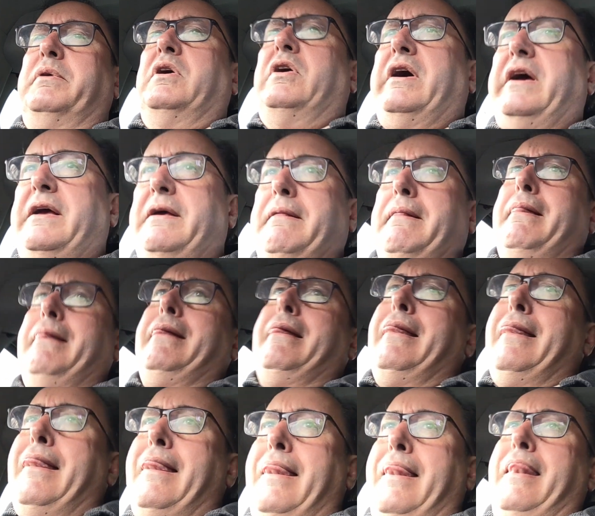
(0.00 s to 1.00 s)
by
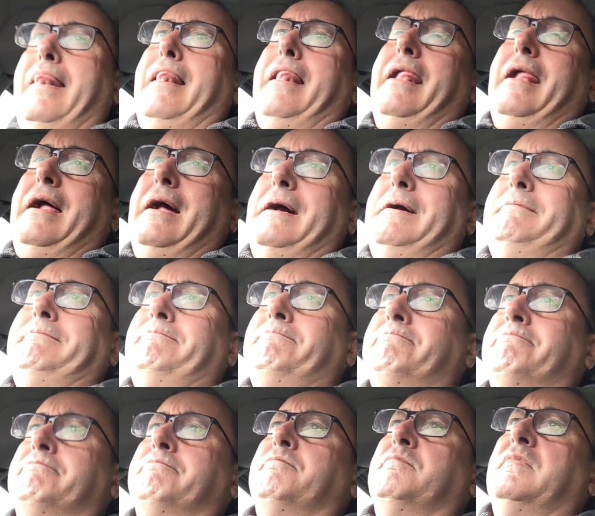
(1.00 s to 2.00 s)
um,
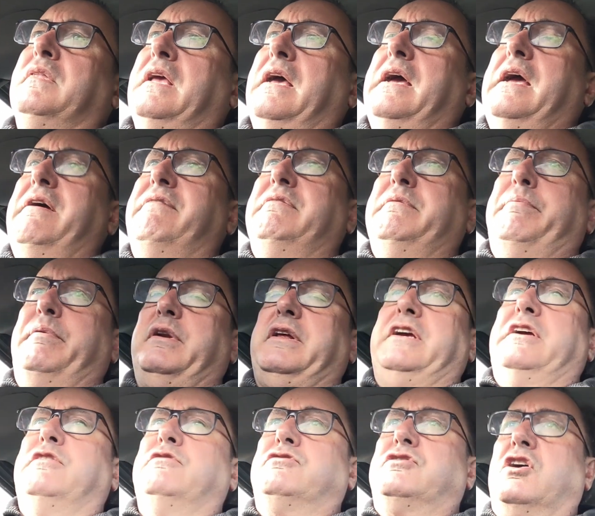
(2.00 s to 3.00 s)

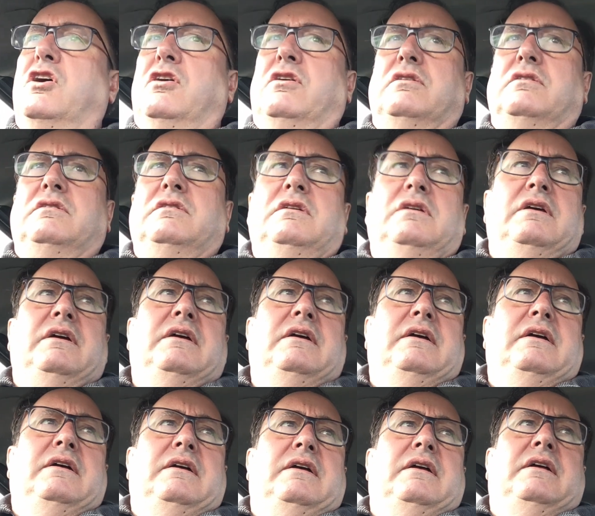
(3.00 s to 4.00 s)
everybody who's got
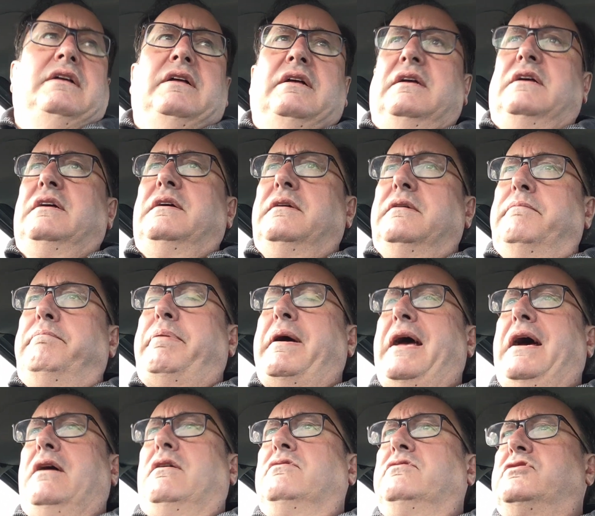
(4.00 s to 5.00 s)

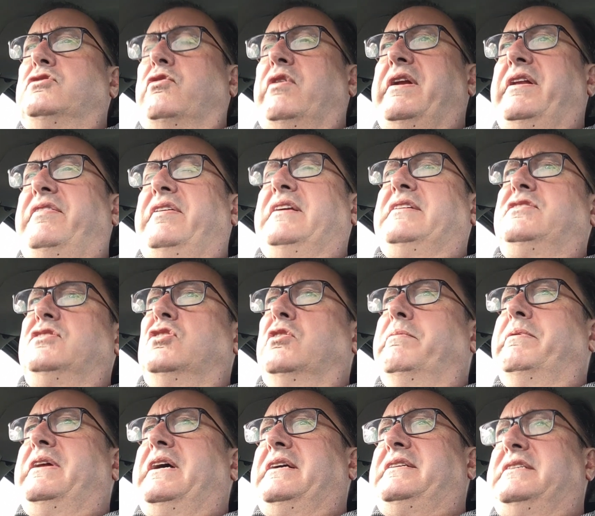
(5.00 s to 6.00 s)
pounds or anything
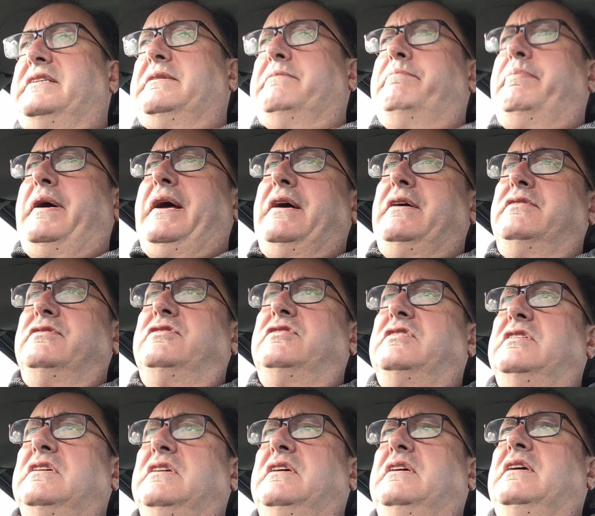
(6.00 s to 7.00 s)
denominated in
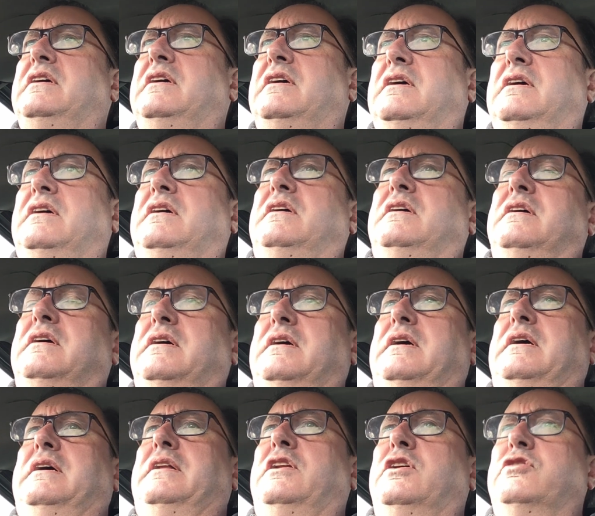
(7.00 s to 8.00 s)
pounds
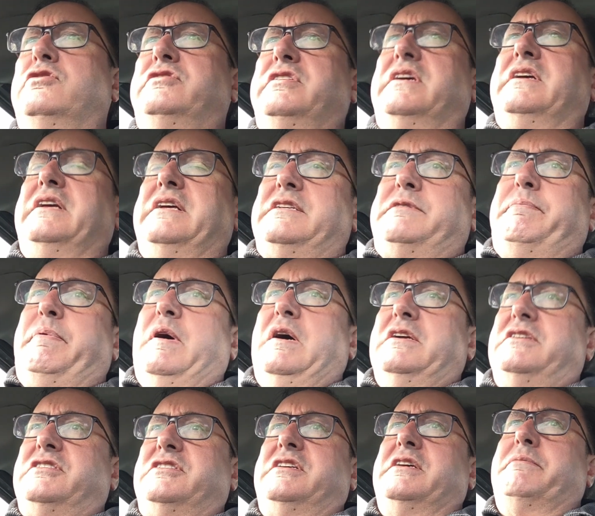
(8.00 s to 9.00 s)
uh, losing its
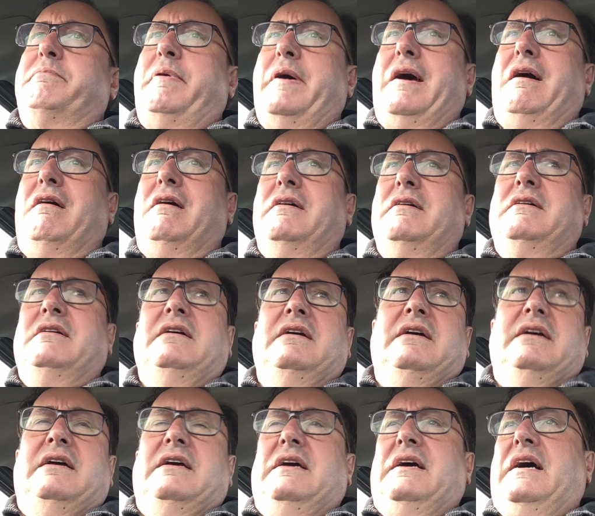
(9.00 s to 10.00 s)
purchasing power
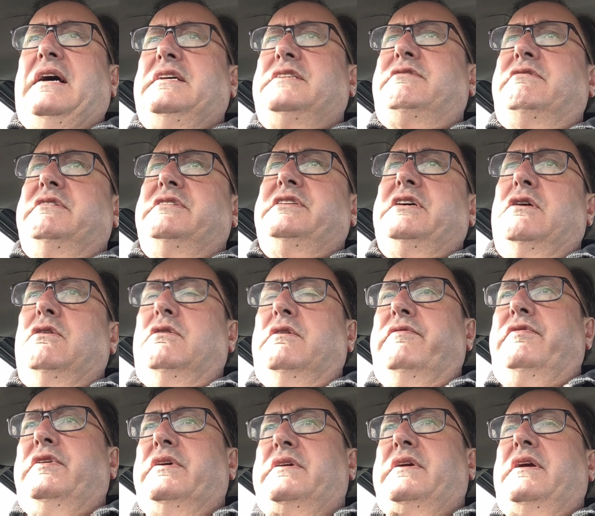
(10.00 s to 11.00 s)
as a result
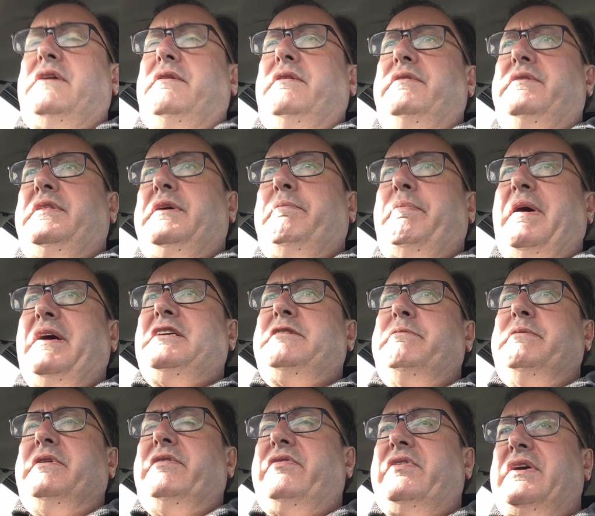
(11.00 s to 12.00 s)
of the
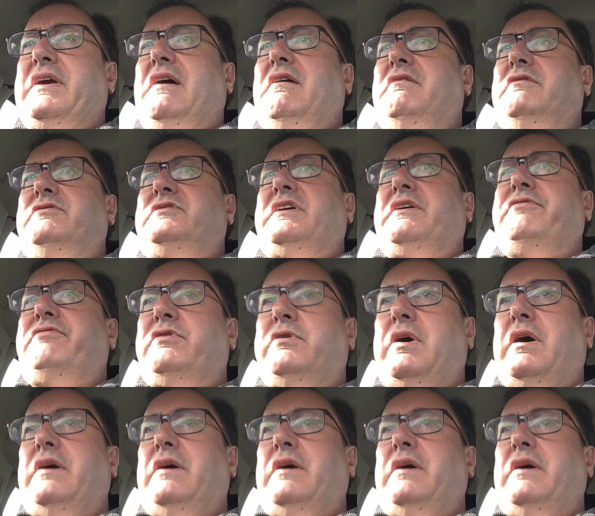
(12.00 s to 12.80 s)
debasement of the currency through